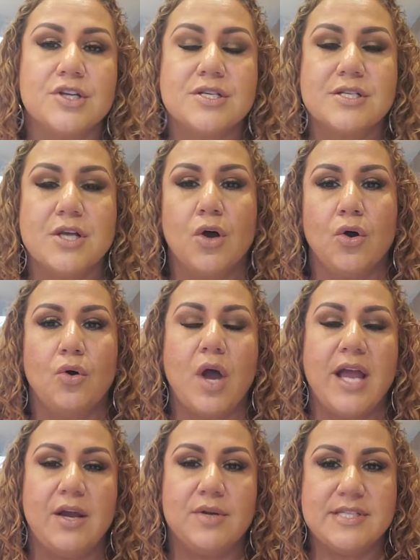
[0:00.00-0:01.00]
So
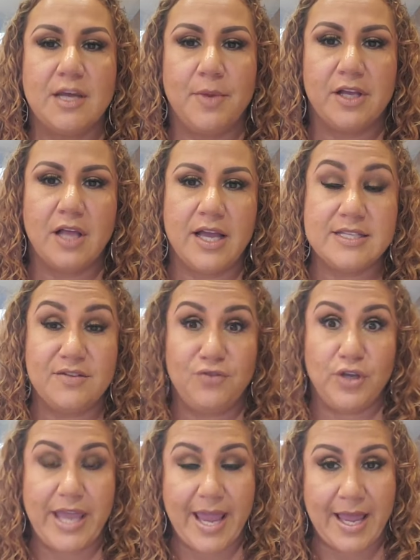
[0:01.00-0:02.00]
I always tell my clients, if
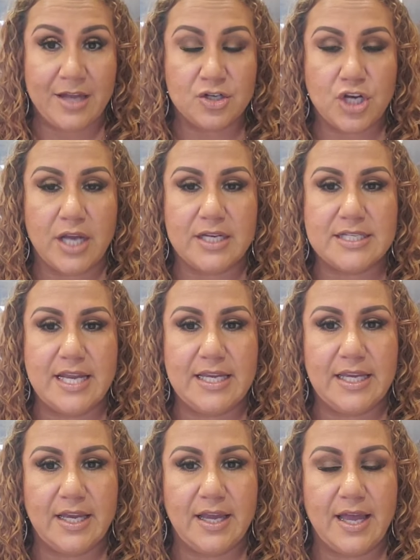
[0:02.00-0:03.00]
you can, try to
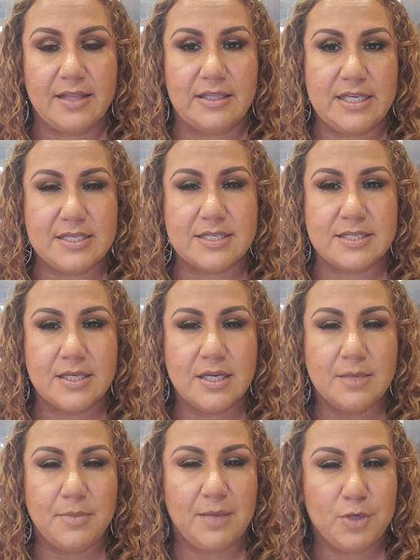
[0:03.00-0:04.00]
take it at least
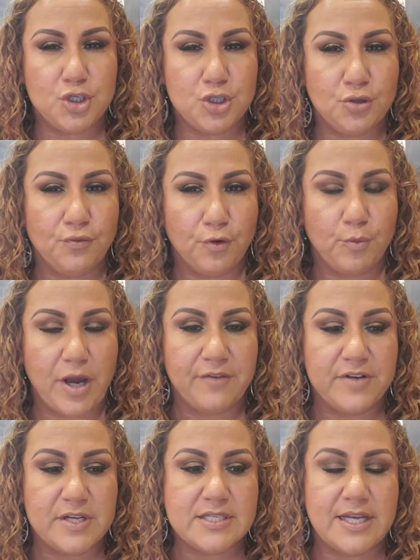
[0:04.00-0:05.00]
maybe 2 for
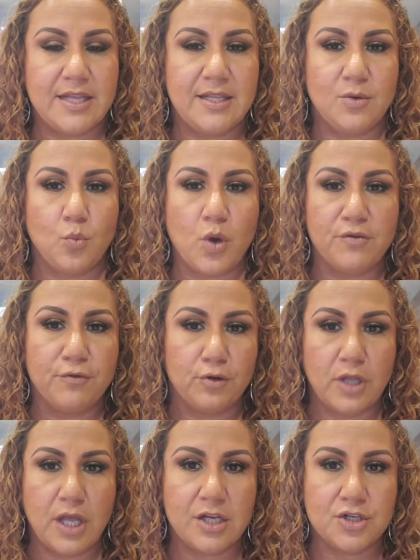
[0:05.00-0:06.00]
breakfast and then 1 for
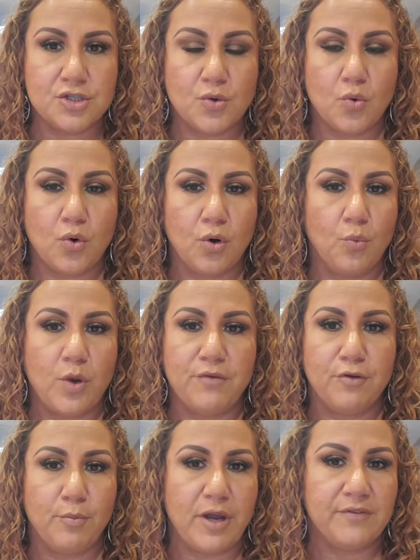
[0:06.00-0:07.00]
lunch, or 1
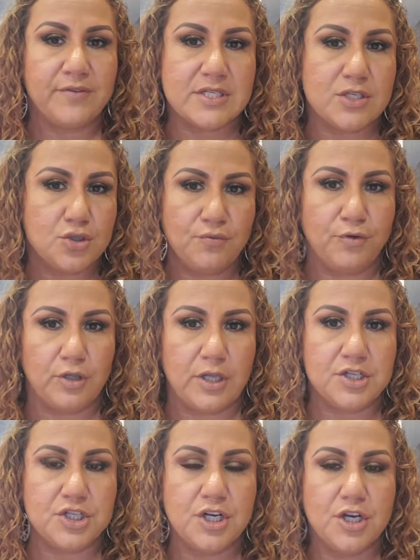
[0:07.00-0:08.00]
for breakfast and 2 for
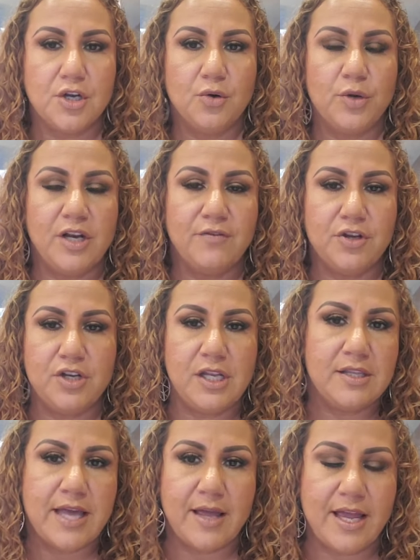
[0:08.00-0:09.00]
lunch, whenever you
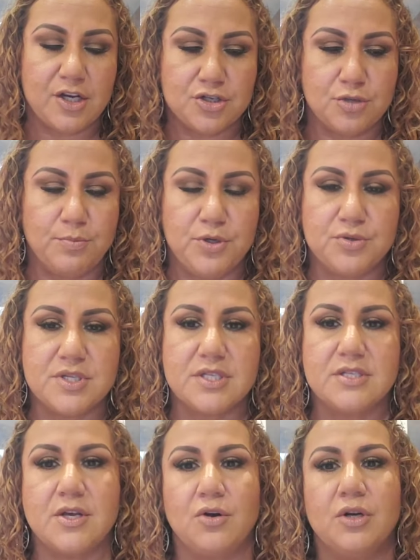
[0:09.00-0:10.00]
need that extra
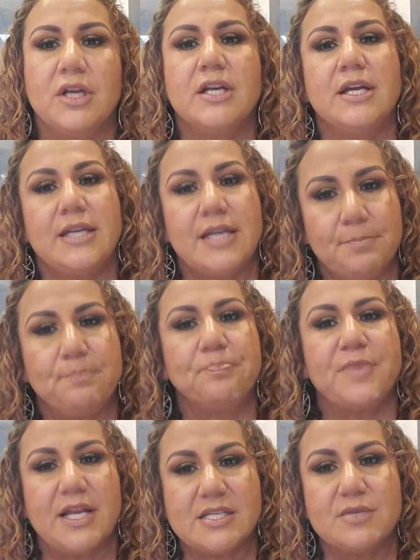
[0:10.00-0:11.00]
boost. So yep,
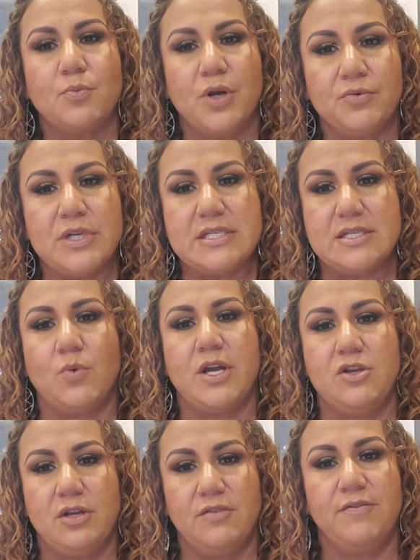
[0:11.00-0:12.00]
that's one reason why
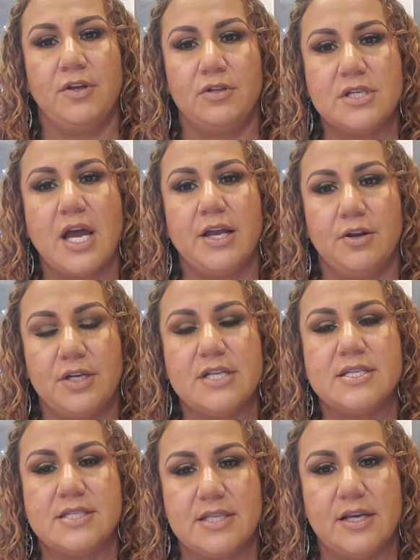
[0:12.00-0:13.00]
you can feel tired
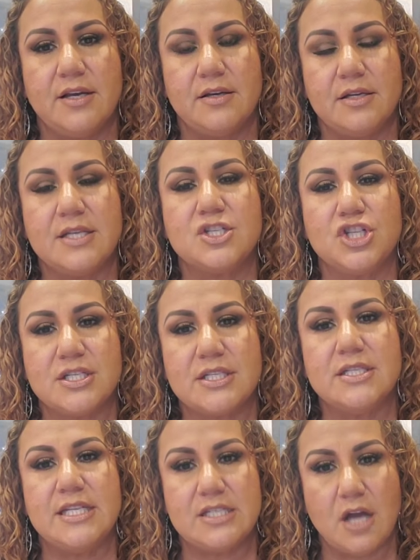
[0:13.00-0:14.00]
is just
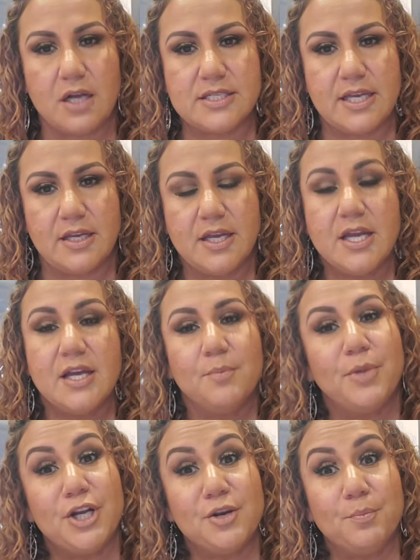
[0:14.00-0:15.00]
the detoxing.
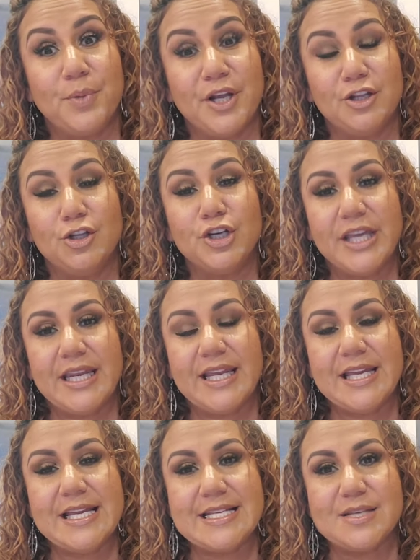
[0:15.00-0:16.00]
But look at
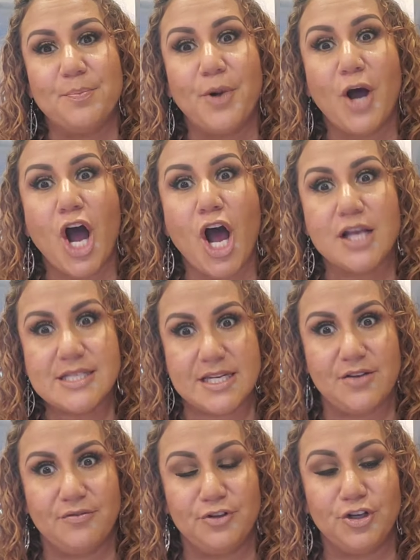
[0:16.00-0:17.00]
it as a
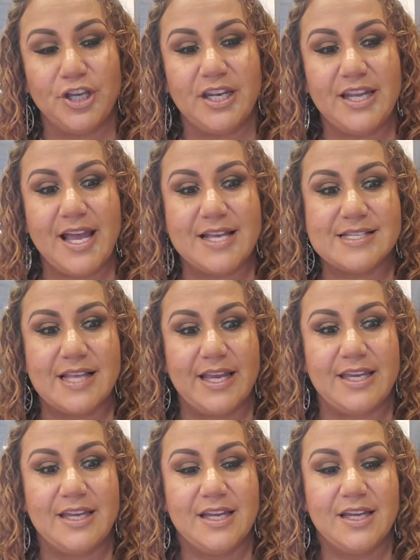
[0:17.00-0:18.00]
positive. Look at it as
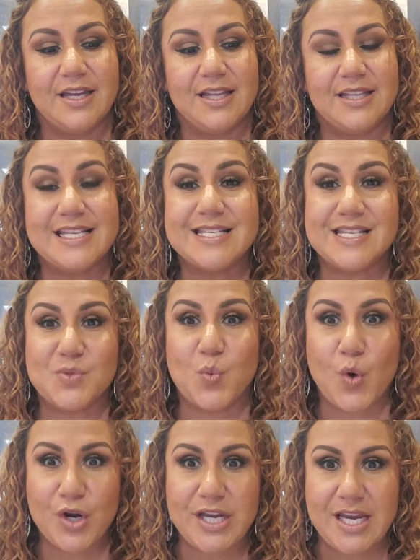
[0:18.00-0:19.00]
like, this is
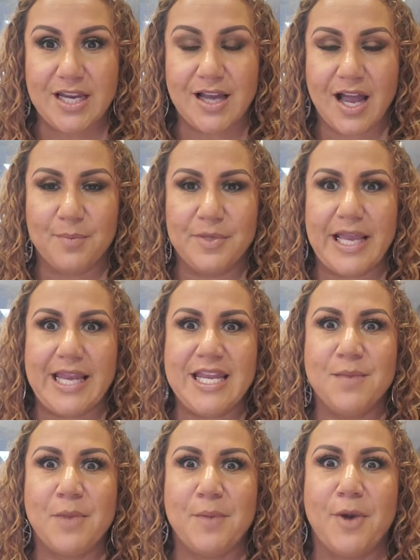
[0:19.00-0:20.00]
working. I'm
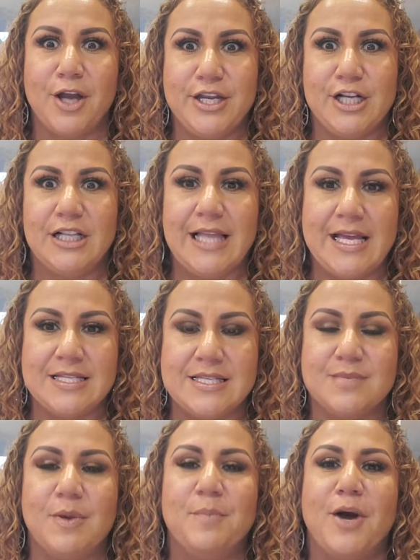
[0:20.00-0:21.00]
getting my body
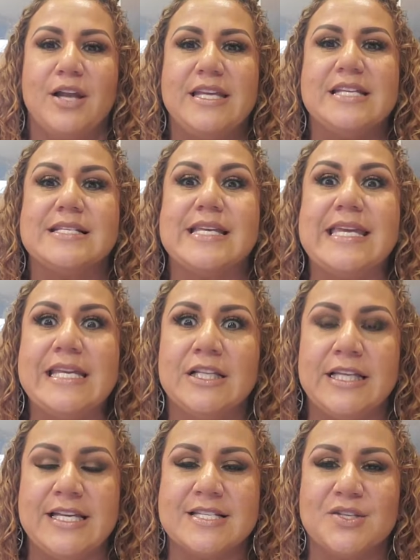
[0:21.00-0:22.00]
cleansed. My body is
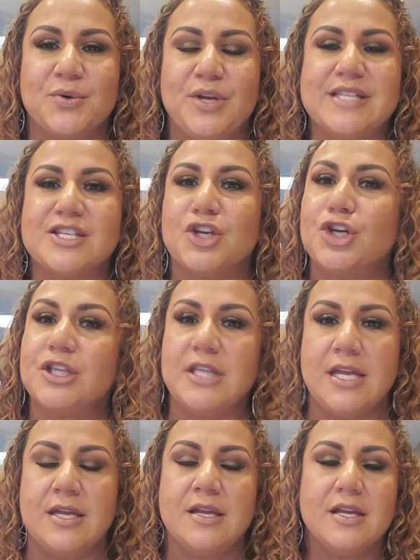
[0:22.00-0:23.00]
healing. So it's a good
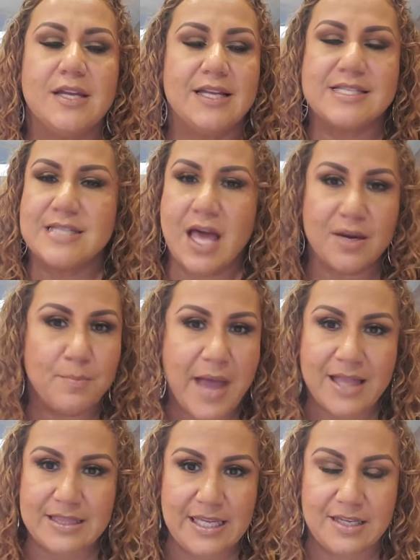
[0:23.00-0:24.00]
thing. It's not a
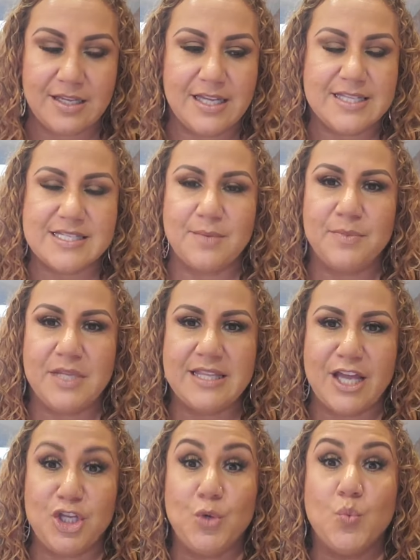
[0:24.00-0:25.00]
bad thing. It's something
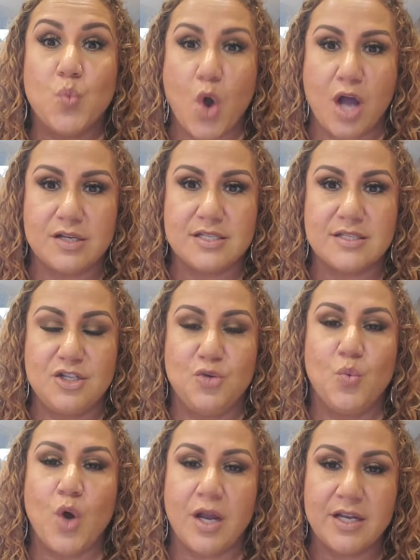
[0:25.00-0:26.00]
that you want.
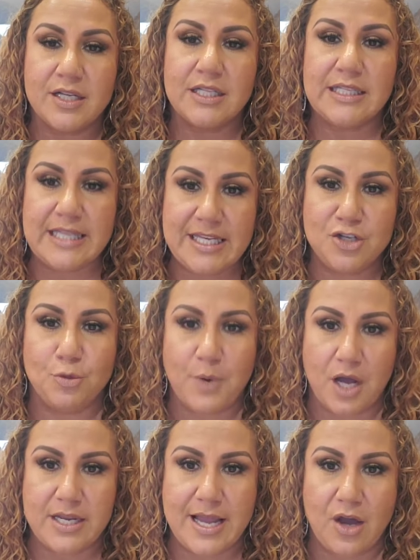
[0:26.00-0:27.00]
You want to clean your
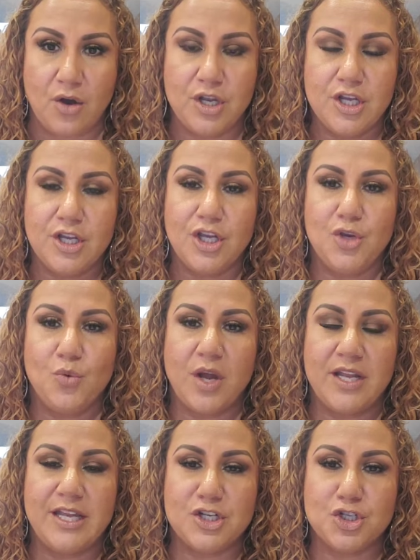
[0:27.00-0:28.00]
body out. You
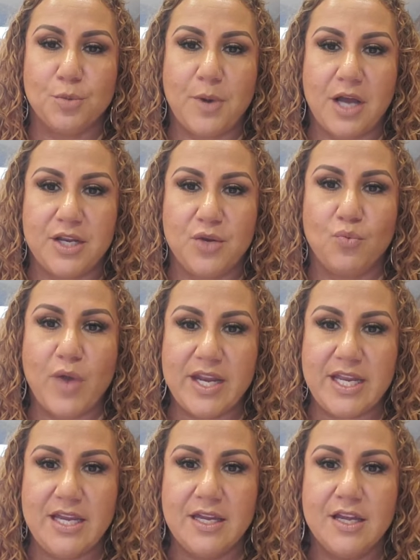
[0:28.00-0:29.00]
want to get your body
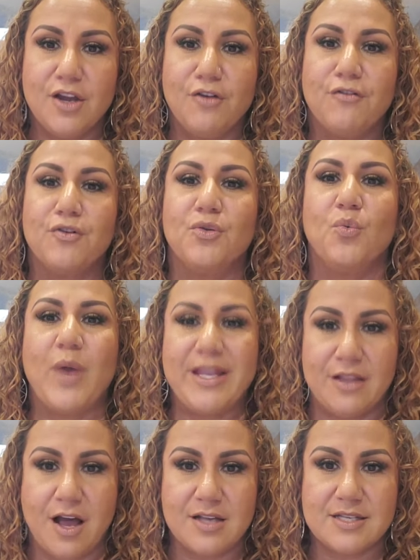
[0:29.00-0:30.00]
ready for the
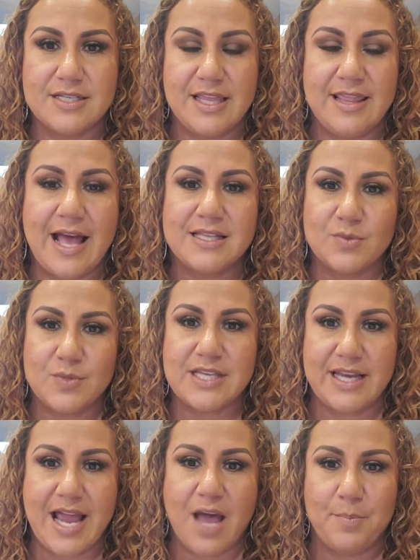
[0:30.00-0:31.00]
weight loss. And that's what's
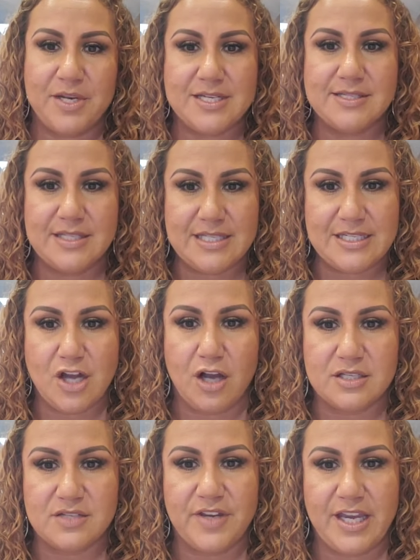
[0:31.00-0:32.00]
going to happen, is the
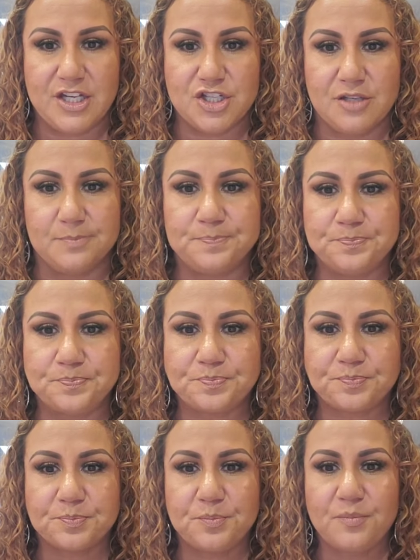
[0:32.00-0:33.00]
detoxification.
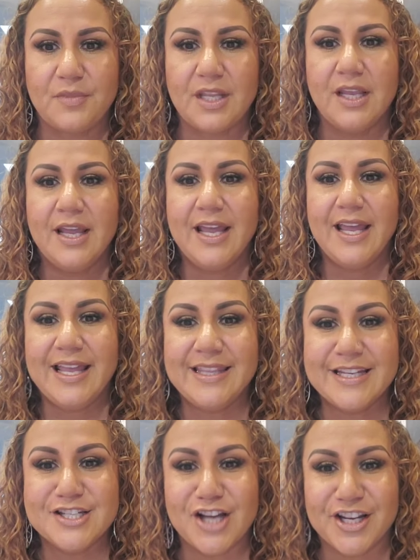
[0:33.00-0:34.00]

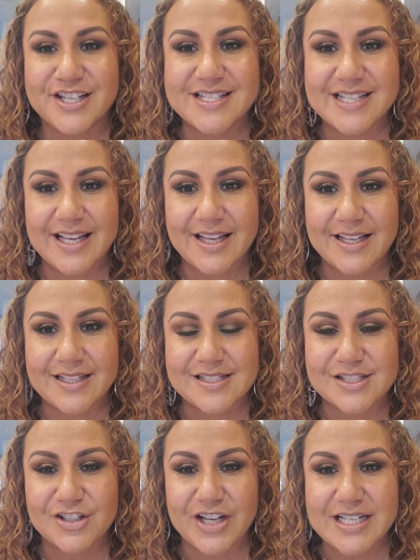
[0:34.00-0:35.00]
And then Donna
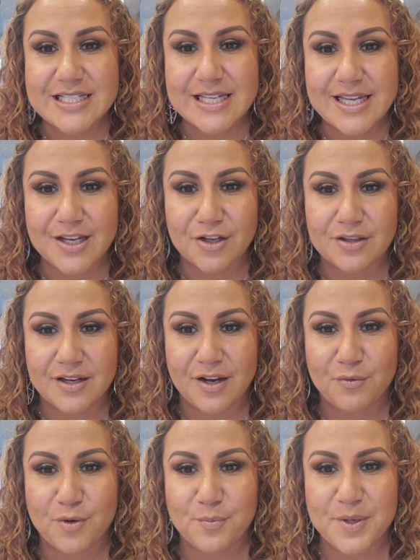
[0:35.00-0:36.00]
says, great to hear that
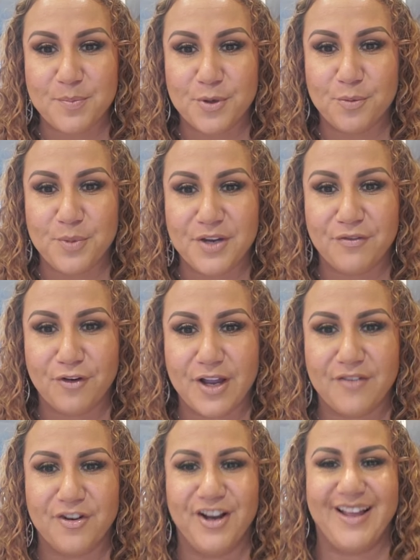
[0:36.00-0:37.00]
I won't be pooping
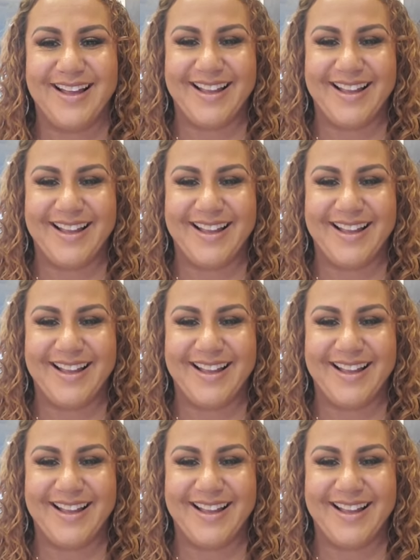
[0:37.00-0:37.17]
forever.